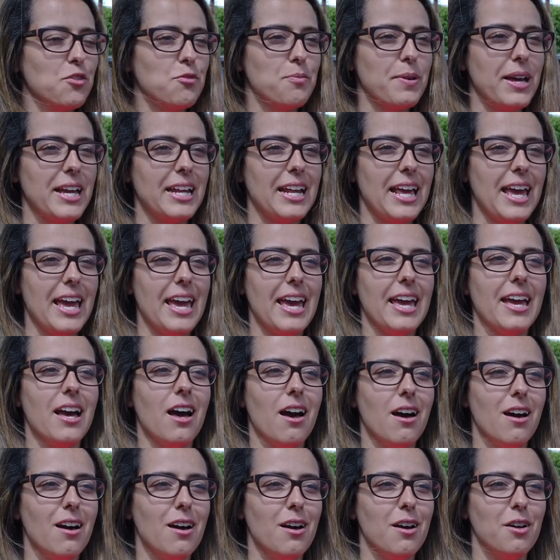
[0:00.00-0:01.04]
end of my
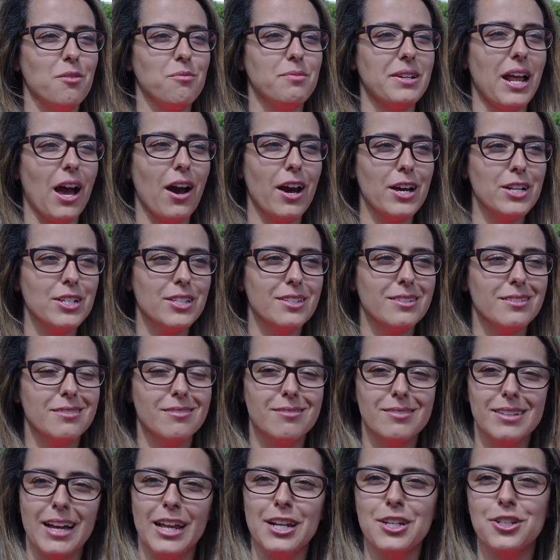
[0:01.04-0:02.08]
day. Now I just
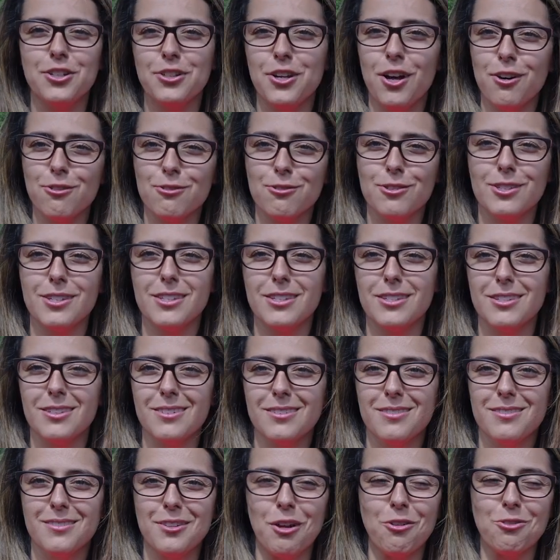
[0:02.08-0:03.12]
gotta do notes.
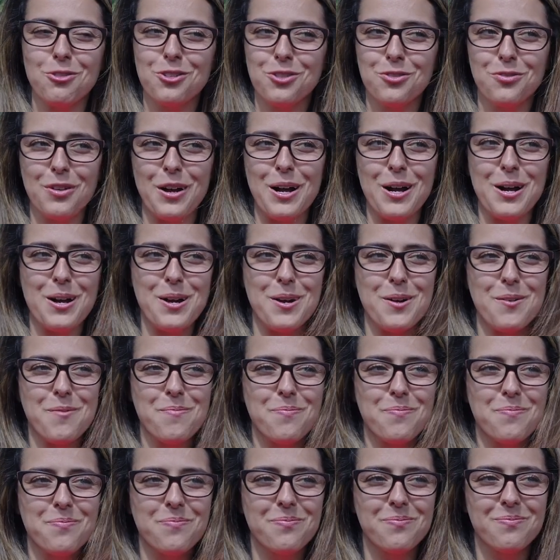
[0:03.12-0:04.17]
Notes
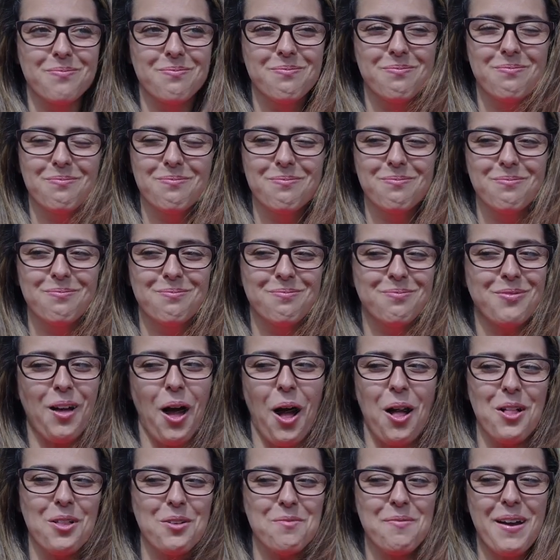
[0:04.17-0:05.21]

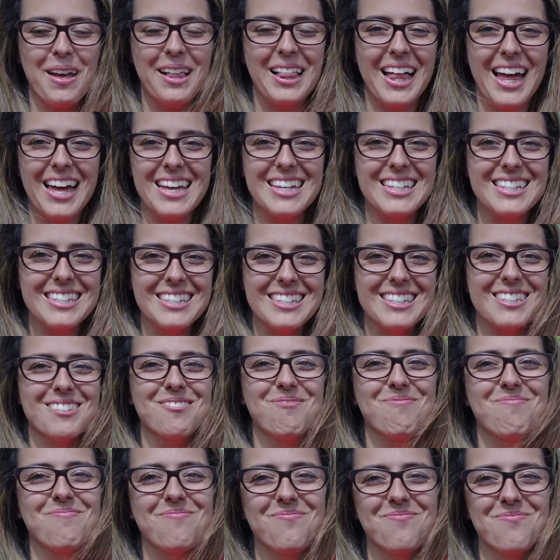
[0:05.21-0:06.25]
from all of my clients
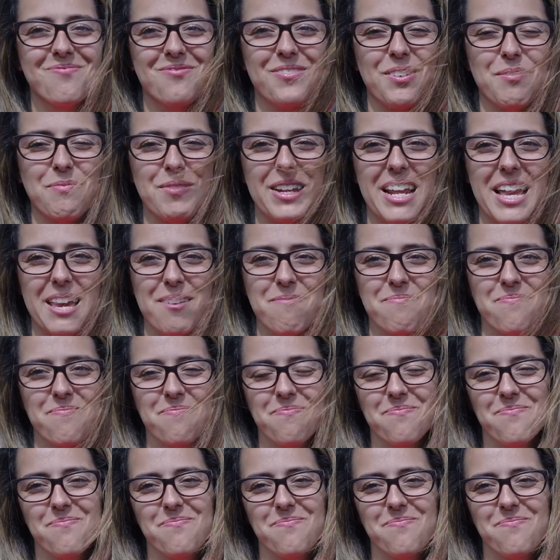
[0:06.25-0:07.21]
from the day.